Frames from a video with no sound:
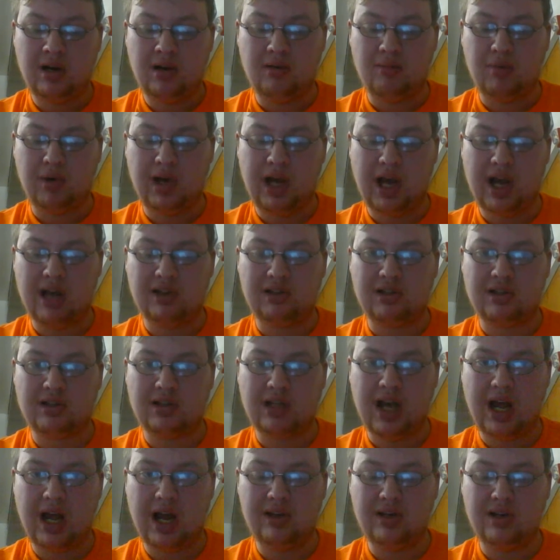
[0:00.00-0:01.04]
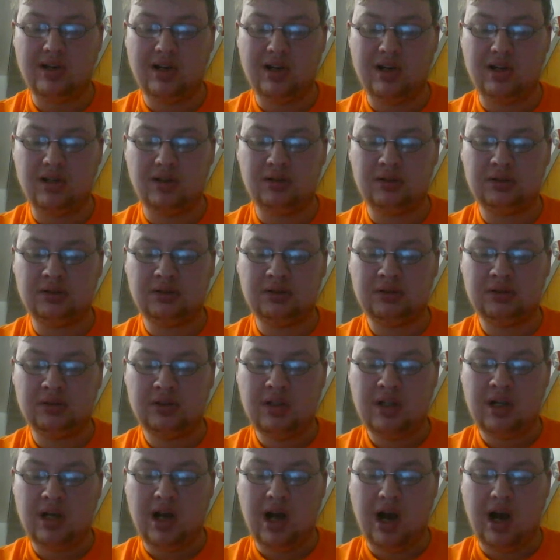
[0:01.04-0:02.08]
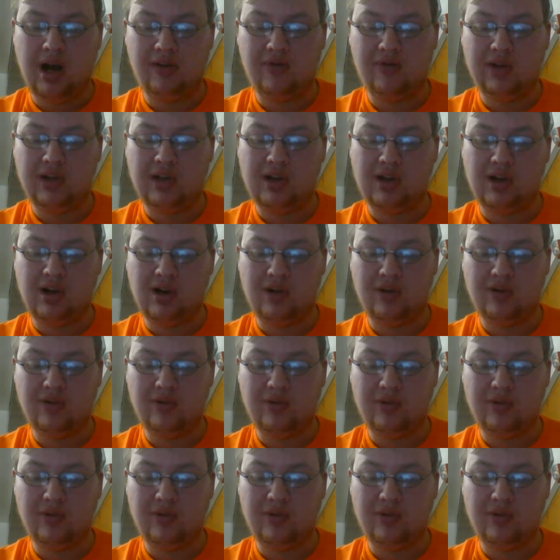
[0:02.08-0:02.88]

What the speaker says: But as a side note, I think all